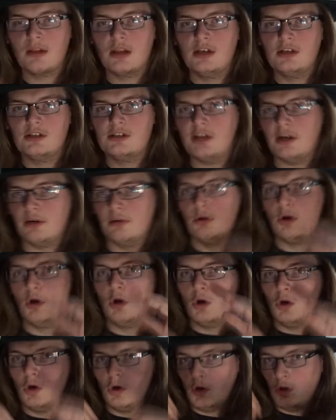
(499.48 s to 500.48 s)
So,
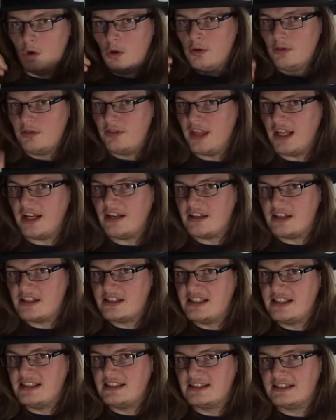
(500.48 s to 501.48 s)
they are the
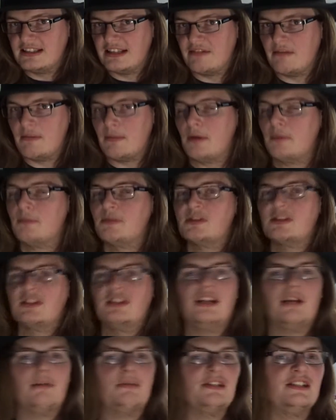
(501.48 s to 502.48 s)
Season 7 moments.
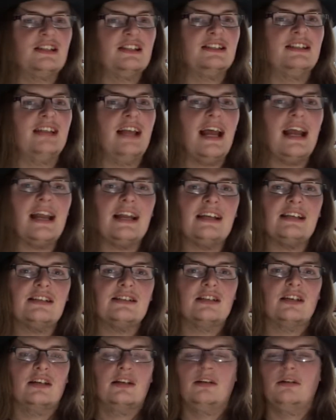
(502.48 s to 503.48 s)
Now in Season
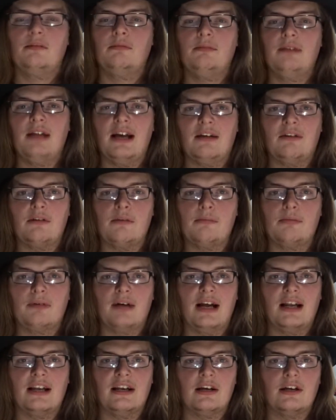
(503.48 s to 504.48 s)
8, now that
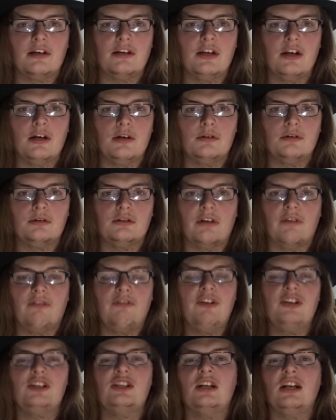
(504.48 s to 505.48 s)
Bran knows
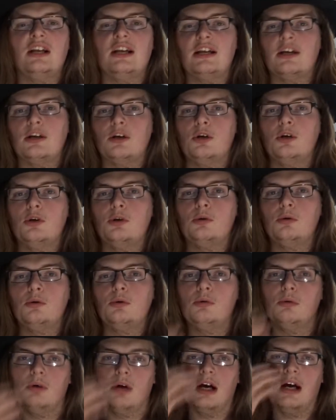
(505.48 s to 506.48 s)
officially
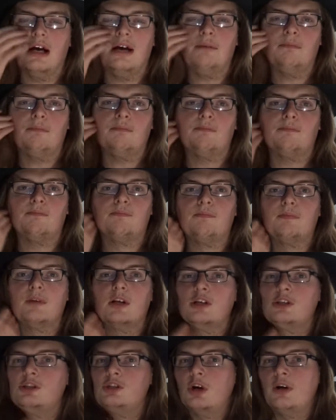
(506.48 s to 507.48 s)
who
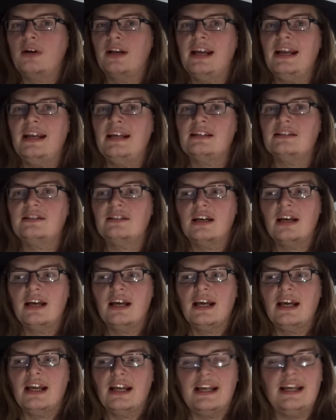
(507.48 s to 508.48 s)
Jon is,
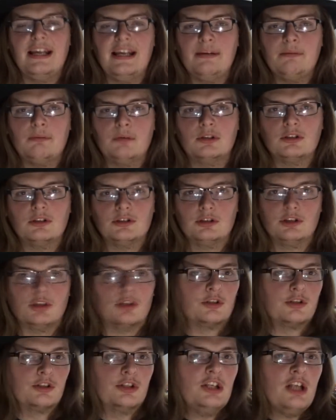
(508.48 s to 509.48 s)
he wants
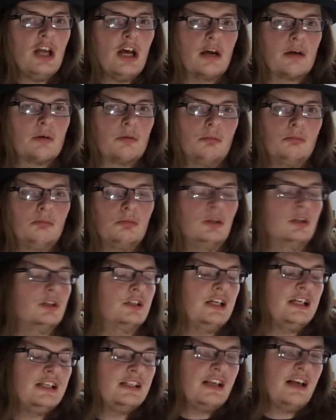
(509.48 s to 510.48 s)
Jon to know, because
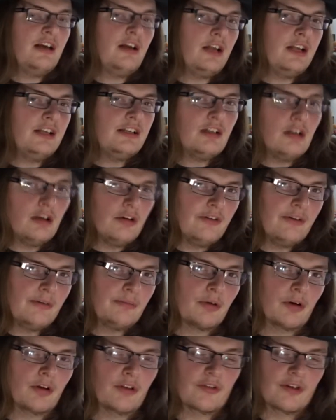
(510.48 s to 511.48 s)
he's a loving
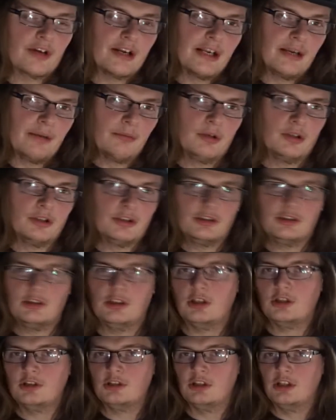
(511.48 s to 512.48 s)
brother, and he wants
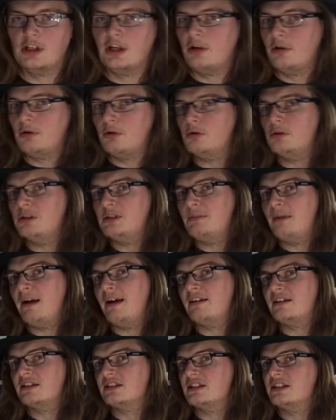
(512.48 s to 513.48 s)
Jon to know who his
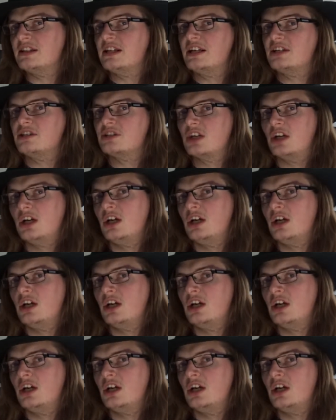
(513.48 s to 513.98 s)
parentage is.